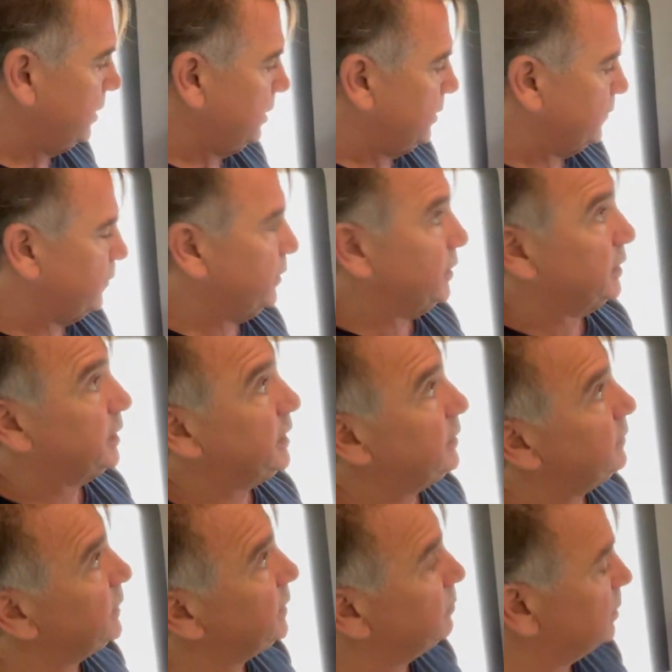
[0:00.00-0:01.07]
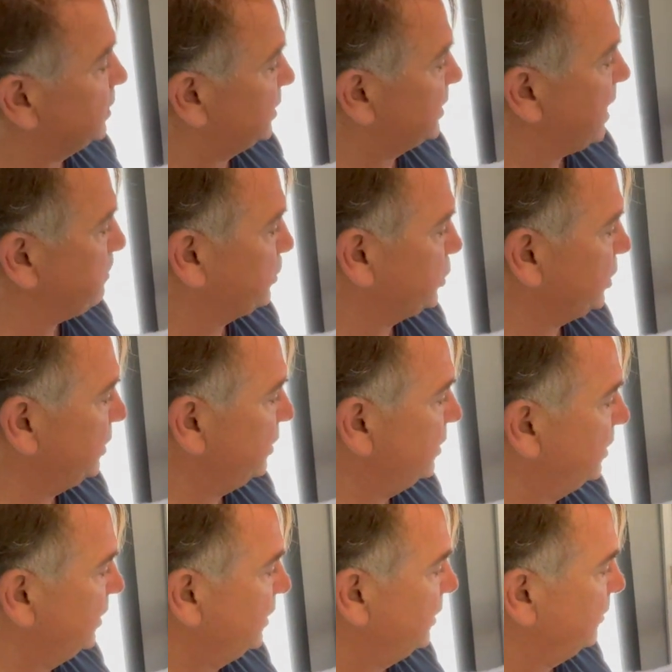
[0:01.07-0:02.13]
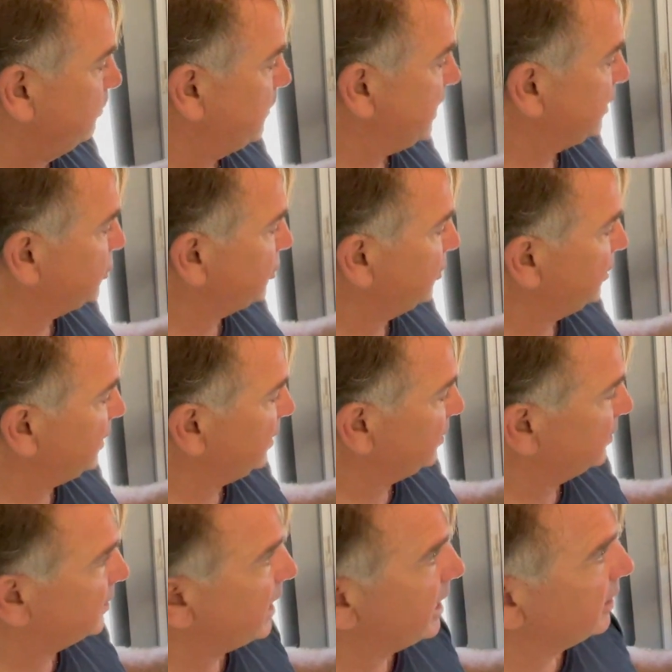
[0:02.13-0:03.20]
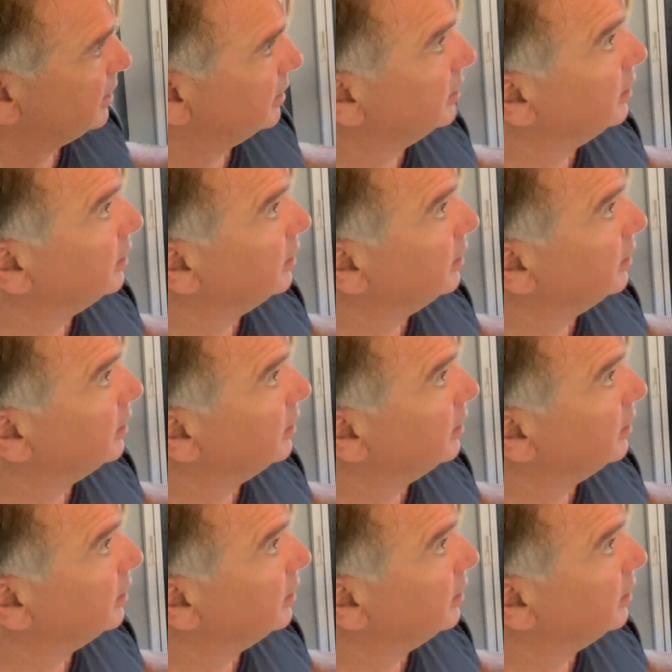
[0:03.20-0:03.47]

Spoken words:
For the TV reception, make sure the antenna